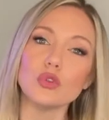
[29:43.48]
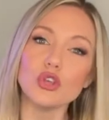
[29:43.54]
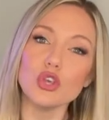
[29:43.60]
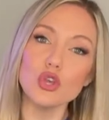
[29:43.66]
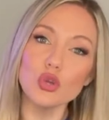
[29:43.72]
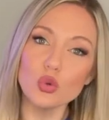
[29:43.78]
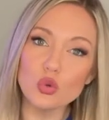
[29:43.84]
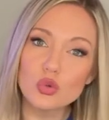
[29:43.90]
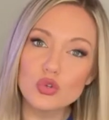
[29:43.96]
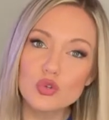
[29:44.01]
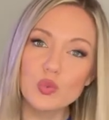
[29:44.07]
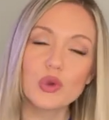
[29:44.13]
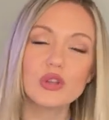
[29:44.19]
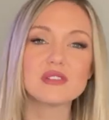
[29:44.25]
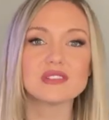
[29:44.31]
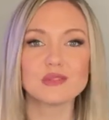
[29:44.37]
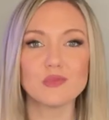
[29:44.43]
huge,
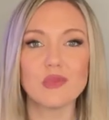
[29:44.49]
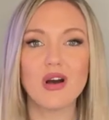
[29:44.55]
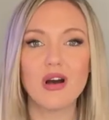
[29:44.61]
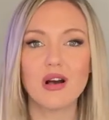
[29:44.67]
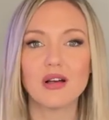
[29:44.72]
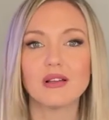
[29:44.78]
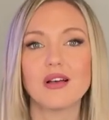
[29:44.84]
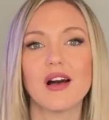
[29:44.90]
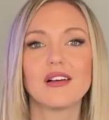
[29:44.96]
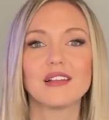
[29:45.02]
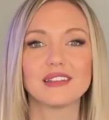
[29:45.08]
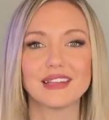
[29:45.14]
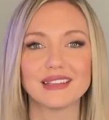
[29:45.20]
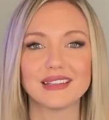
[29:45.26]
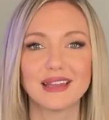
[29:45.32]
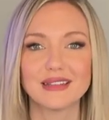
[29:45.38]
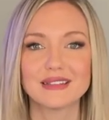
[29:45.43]
but a small
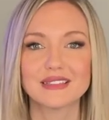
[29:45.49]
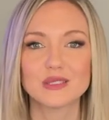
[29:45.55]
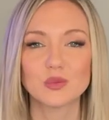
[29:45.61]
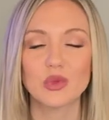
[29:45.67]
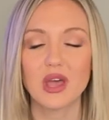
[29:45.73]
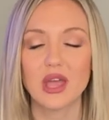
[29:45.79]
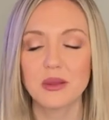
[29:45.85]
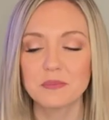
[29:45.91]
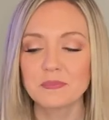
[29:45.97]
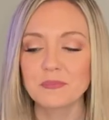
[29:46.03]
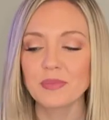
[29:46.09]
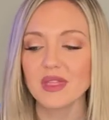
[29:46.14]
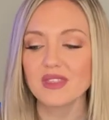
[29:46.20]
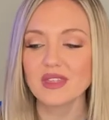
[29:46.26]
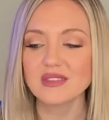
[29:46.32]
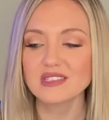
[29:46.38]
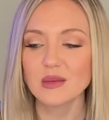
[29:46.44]
holiday light display.
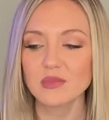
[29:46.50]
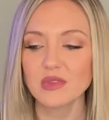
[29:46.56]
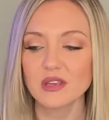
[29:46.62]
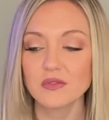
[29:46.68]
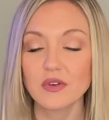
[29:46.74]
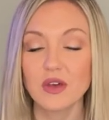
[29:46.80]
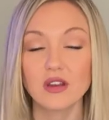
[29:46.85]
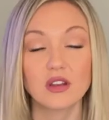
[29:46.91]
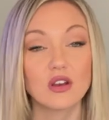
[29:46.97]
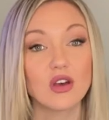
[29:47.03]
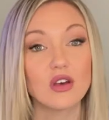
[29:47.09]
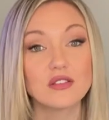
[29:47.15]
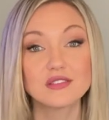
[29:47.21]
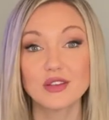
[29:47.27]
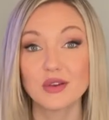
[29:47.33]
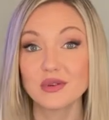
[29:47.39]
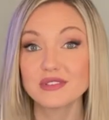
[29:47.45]
That's something fun, and
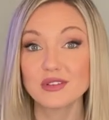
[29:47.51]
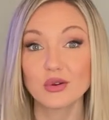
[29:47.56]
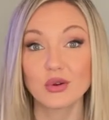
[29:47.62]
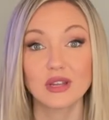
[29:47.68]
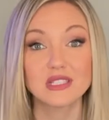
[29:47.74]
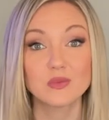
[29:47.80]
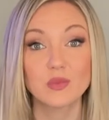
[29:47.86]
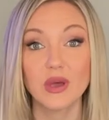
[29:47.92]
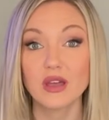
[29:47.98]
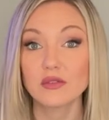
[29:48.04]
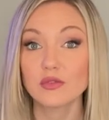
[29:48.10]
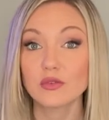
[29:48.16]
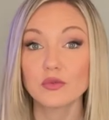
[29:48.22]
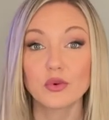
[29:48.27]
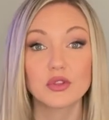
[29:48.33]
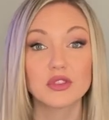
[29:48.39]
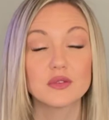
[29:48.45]
also it's a great spot
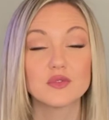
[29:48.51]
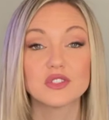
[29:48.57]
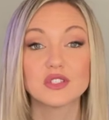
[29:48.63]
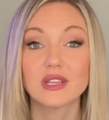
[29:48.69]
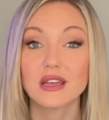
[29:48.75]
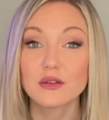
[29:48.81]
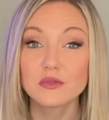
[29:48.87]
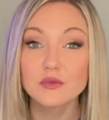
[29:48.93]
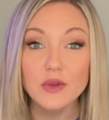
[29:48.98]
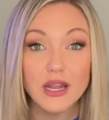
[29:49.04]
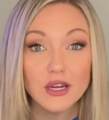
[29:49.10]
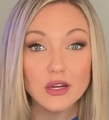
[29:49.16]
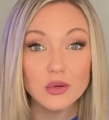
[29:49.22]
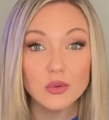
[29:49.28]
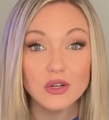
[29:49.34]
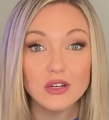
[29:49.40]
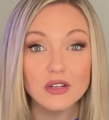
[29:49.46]
for 4th of July
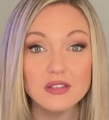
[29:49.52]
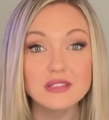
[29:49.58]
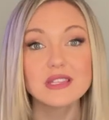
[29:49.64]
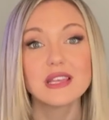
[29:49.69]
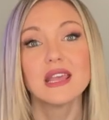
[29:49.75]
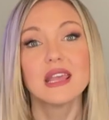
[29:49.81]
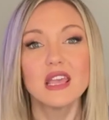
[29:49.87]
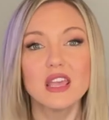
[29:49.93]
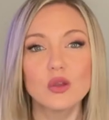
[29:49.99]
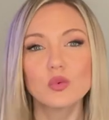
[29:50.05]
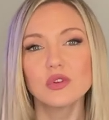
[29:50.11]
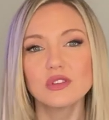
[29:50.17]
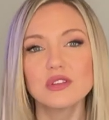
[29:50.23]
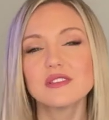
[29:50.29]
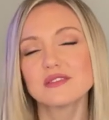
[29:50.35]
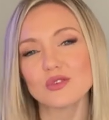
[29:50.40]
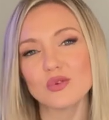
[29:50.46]
fireworks. It
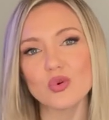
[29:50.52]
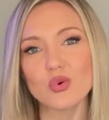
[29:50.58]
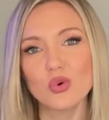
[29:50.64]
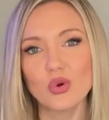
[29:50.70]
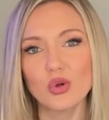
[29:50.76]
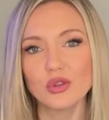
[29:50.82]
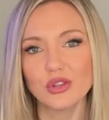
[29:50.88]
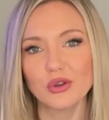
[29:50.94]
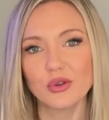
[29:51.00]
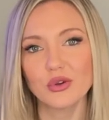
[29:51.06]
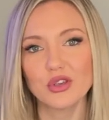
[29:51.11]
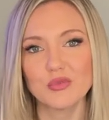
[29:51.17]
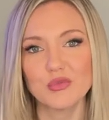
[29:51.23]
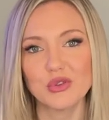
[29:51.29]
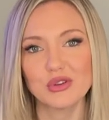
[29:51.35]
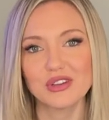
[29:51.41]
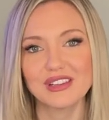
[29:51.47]
really is a cool little
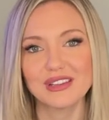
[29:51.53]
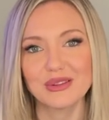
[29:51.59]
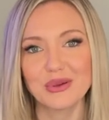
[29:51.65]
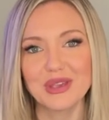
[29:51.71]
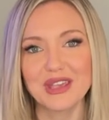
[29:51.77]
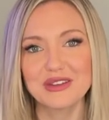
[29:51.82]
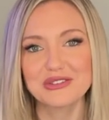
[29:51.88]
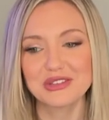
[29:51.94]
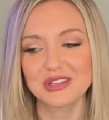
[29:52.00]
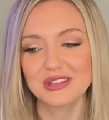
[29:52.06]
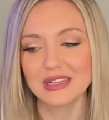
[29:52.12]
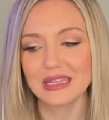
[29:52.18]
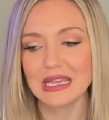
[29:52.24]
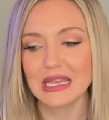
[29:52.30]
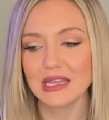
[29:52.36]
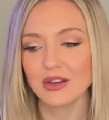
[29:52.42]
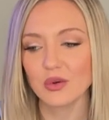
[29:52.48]
community location in the
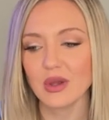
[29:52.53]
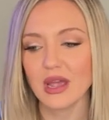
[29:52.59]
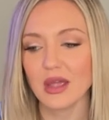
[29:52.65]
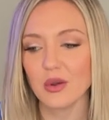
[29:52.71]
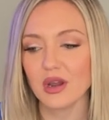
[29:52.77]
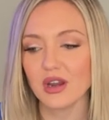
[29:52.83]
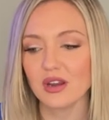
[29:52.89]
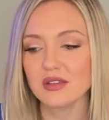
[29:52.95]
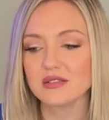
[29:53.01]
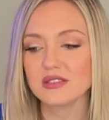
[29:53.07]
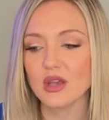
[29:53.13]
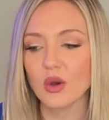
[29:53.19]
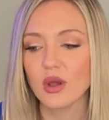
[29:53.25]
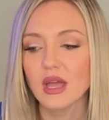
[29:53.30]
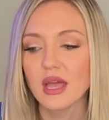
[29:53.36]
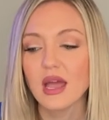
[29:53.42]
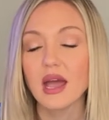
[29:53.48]
Canton, Ohio area, so
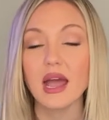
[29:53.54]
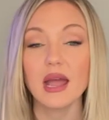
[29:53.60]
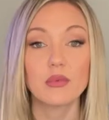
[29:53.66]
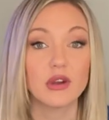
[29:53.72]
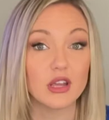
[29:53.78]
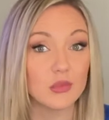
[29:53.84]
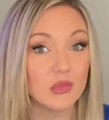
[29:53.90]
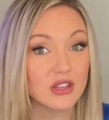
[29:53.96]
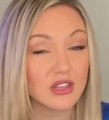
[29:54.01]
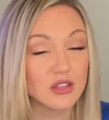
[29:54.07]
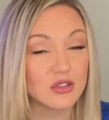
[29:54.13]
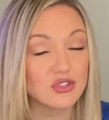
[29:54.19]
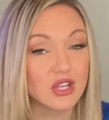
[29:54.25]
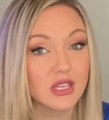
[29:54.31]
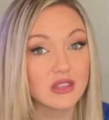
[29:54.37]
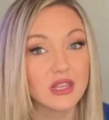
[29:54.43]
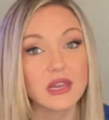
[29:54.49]
I recommend that you
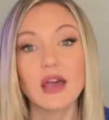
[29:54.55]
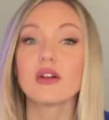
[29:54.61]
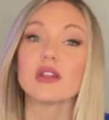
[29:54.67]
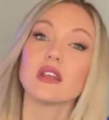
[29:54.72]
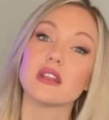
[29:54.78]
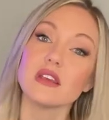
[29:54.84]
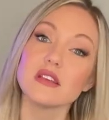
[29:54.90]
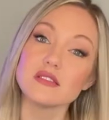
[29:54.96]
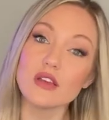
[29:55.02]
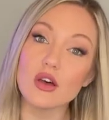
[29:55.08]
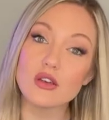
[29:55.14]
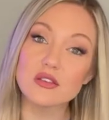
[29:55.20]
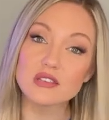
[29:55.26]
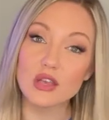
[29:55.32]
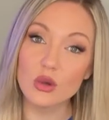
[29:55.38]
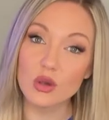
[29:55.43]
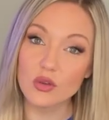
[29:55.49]
check that out. It is
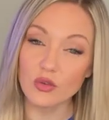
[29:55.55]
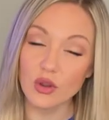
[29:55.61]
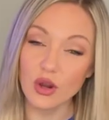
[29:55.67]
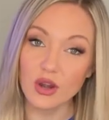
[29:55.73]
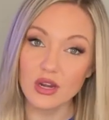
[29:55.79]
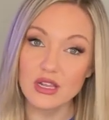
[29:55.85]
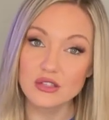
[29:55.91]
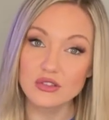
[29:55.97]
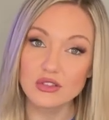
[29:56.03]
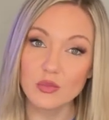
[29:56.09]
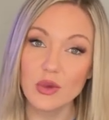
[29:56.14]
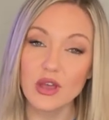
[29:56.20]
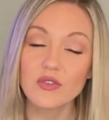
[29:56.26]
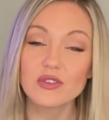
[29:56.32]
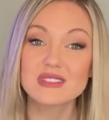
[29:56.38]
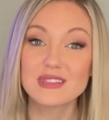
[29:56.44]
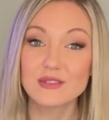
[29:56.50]
also, if you are a history
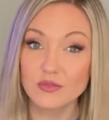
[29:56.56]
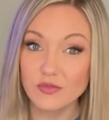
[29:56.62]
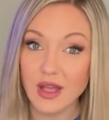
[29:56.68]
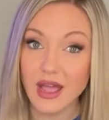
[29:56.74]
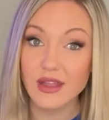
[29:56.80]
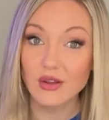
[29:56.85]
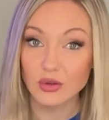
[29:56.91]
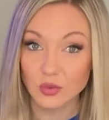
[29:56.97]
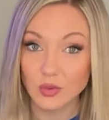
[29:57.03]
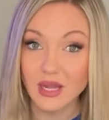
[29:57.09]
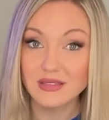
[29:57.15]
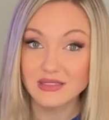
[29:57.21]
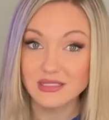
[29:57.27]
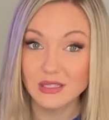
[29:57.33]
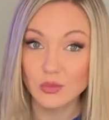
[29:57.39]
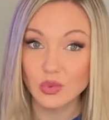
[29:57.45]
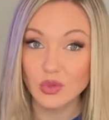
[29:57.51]
buff, it's the final
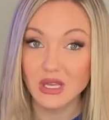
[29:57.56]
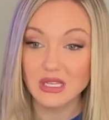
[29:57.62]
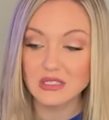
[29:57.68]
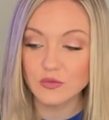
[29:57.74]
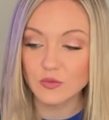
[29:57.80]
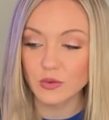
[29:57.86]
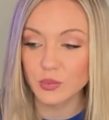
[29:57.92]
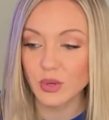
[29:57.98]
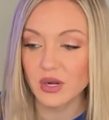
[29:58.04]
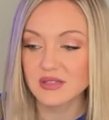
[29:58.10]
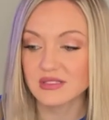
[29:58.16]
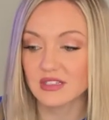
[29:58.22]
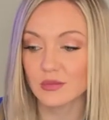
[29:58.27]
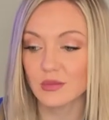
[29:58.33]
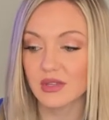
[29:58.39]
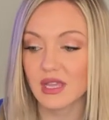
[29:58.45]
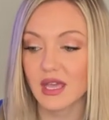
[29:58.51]
resting place for
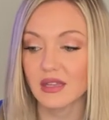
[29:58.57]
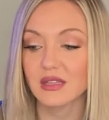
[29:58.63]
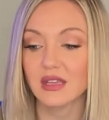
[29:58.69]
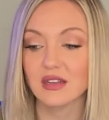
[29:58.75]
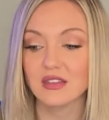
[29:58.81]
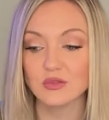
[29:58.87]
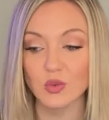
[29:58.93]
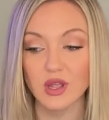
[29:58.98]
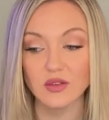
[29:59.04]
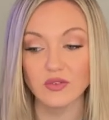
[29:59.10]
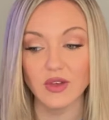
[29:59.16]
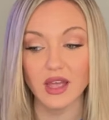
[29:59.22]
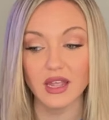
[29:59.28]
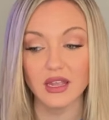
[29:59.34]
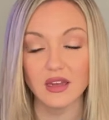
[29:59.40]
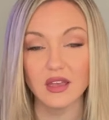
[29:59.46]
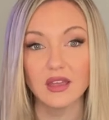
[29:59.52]
President McKinley and his wife,
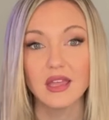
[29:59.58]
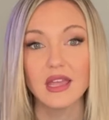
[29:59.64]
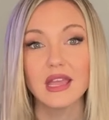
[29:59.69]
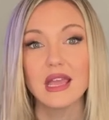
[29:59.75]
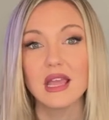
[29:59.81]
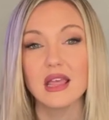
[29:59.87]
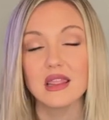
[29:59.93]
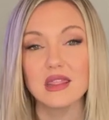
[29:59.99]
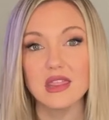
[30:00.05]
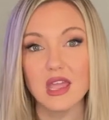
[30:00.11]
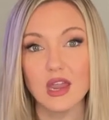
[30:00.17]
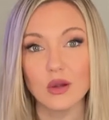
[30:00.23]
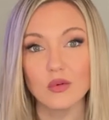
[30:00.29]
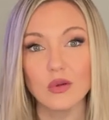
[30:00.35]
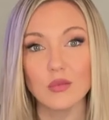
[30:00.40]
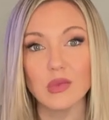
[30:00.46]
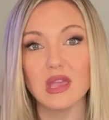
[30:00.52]
Ida.
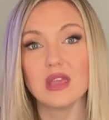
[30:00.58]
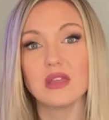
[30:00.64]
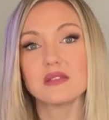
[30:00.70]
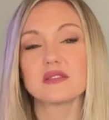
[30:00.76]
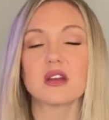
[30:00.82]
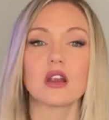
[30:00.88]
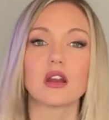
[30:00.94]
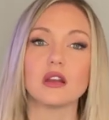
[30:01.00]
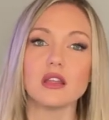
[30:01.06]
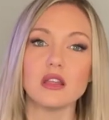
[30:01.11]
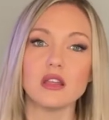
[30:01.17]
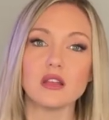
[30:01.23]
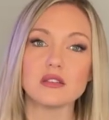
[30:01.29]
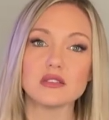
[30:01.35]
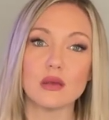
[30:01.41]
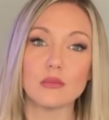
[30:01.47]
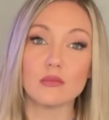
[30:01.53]
Their remains are
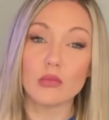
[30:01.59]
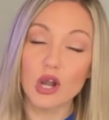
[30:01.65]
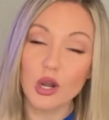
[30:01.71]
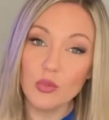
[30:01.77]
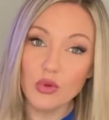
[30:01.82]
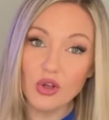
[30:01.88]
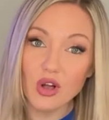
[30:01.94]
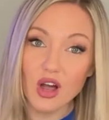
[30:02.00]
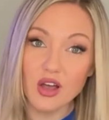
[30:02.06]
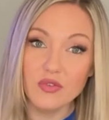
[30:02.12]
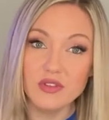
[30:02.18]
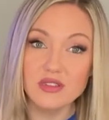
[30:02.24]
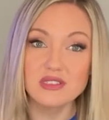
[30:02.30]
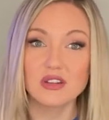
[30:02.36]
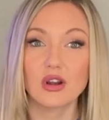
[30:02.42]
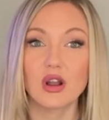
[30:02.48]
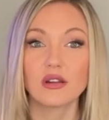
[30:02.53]
in some marble
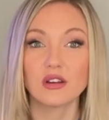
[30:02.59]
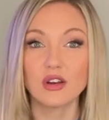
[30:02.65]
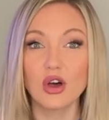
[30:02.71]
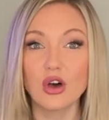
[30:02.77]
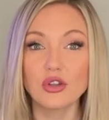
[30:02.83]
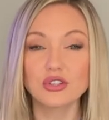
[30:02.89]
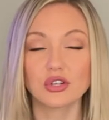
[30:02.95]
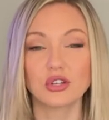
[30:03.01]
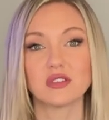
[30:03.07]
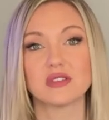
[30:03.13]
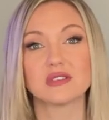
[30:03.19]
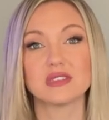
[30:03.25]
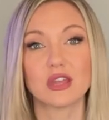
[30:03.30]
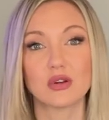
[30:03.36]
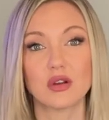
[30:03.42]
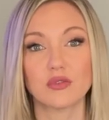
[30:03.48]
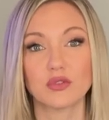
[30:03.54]
coffins. They're on an altar in the
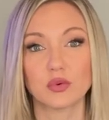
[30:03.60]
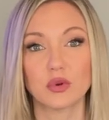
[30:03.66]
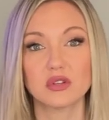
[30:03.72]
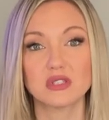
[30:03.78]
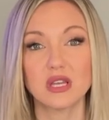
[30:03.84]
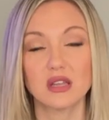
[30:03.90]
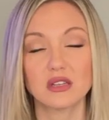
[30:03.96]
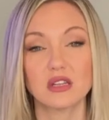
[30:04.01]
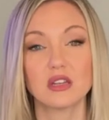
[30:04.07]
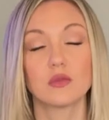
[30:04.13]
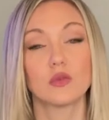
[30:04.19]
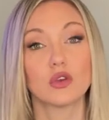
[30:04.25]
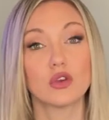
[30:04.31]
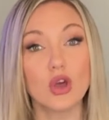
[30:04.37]
center of the rotunda, and if you